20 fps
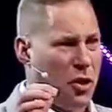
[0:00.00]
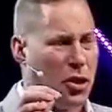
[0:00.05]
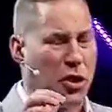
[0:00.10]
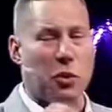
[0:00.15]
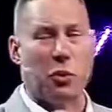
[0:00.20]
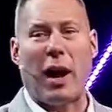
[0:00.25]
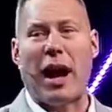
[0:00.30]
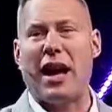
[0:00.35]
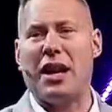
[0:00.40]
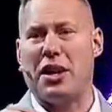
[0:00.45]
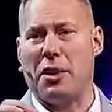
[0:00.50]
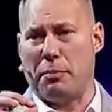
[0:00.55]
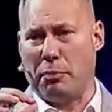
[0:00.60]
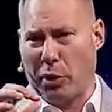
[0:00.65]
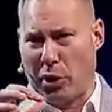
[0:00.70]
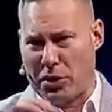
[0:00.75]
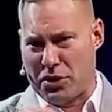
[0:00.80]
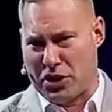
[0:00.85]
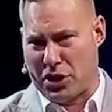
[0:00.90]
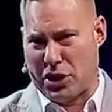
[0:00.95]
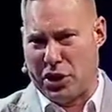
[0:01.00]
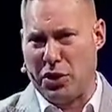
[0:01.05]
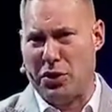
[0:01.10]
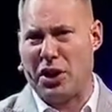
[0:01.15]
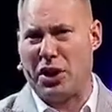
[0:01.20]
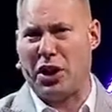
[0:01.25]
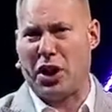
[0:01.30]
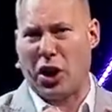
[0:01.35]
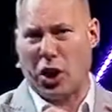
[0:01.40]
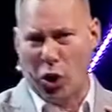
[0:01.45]
threatened and
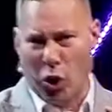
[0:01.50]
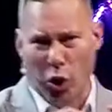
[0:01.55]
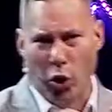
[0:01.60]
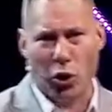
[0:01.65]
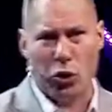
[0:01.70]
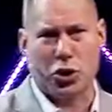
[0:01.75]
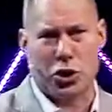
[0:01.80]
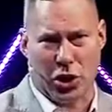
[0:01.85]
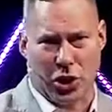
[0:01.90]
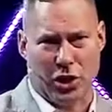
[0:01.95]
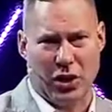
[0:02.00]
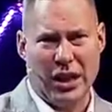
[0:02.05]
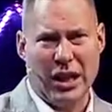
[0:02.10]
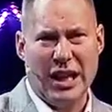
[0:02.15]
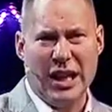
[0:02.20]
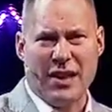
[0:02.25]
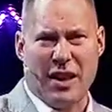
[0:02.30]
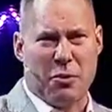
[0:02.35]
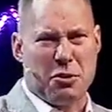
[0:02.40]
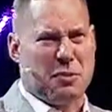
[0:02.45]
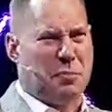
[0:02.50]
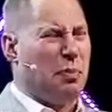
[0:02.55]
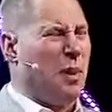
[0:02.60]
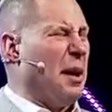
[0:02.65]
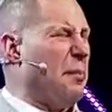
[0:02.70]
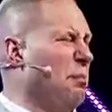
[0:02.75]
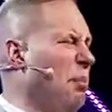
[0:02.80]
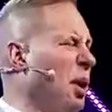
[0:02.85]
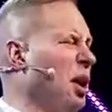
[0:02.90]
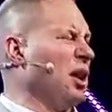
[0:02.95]
persecuted in a culture that was
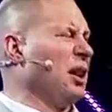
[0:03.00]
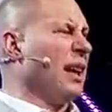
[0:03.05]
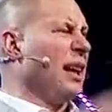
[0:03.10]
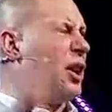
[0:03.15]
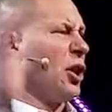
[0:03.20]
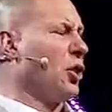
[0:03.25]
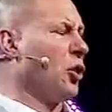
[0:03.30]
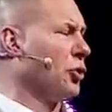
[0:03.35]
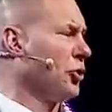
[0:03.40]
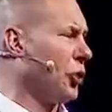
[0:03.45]
in political